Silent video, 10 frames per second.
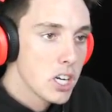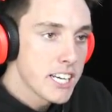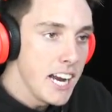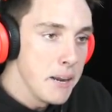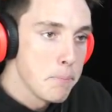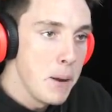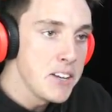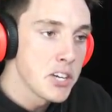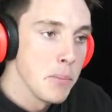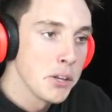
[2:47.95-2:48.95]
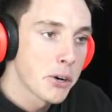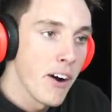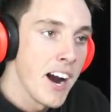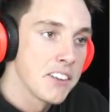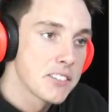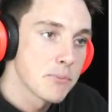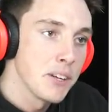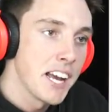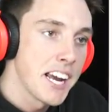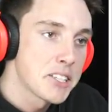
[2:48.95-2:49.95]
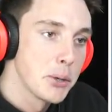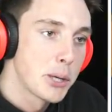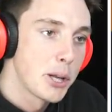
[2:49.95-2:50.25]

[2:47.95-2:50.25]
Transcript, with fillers: Get them, pinch them on the ground when they get too